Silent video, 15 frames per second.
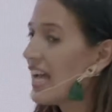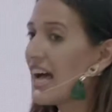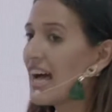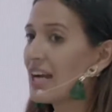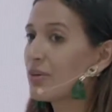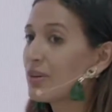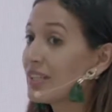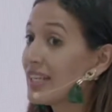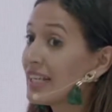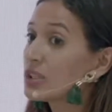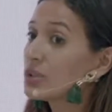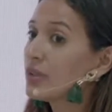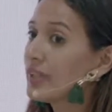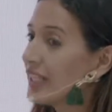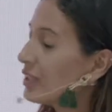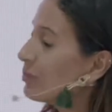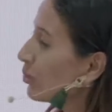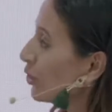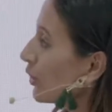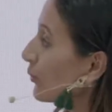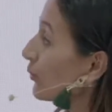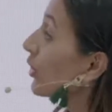and I would like to hear
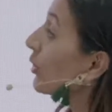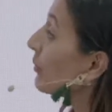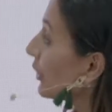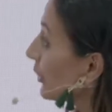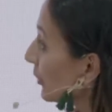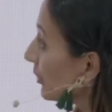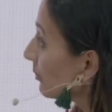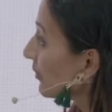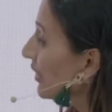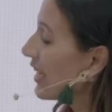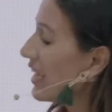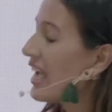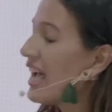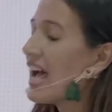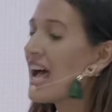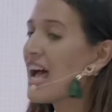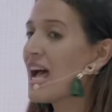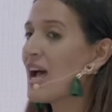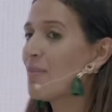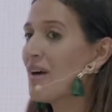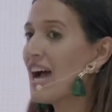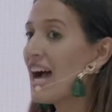more from you
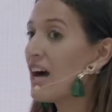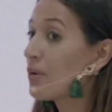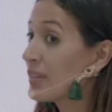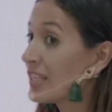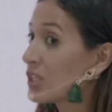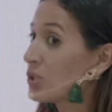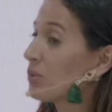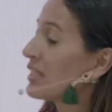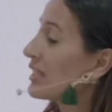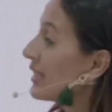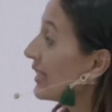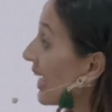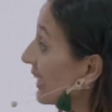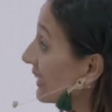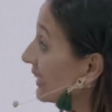how this was led,